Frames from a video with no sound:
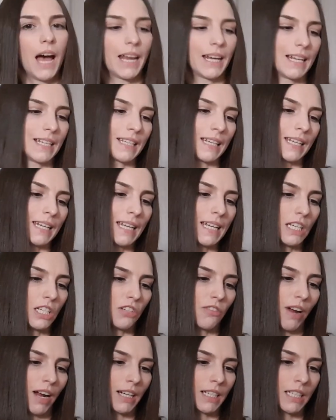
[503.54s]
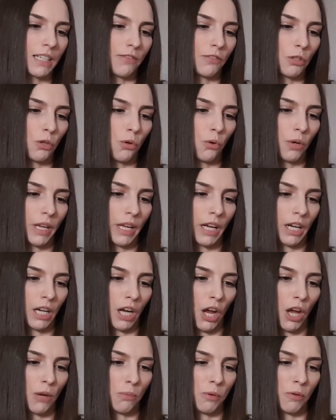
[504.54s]
and it's an interactive talking
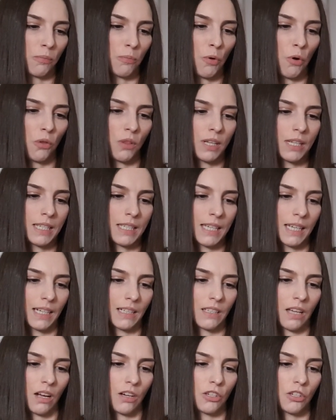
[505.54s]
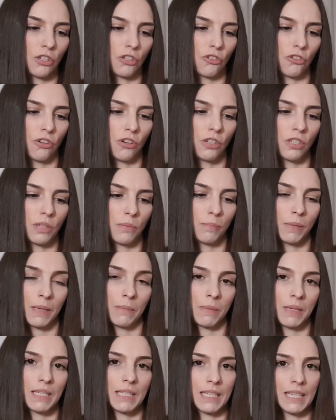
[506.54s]
globe with more than 600
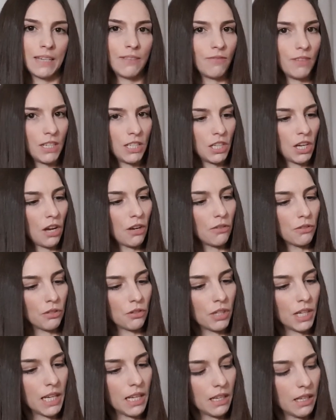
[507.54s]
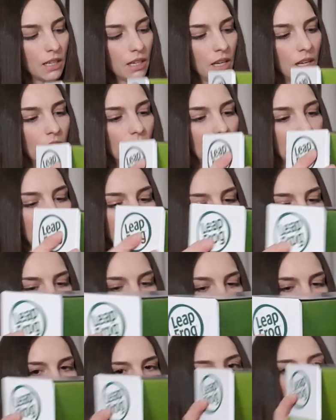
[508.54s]
BBC videos on it
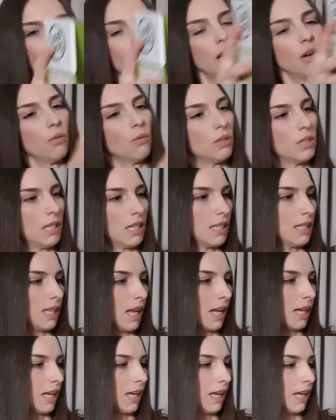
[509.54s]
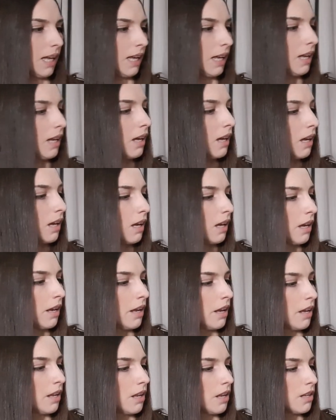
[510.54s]
so what does it say here
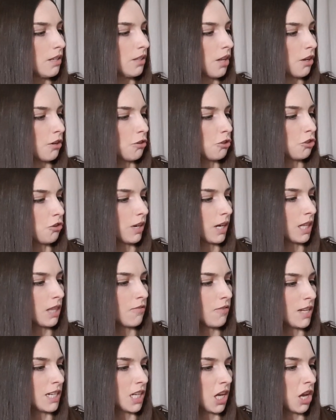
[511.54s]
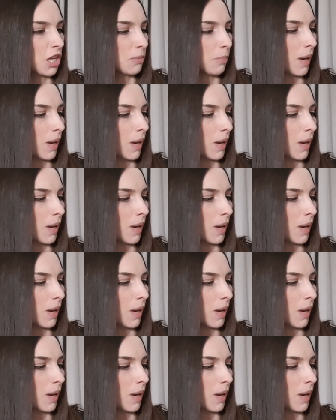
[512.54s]
so you trigger the videos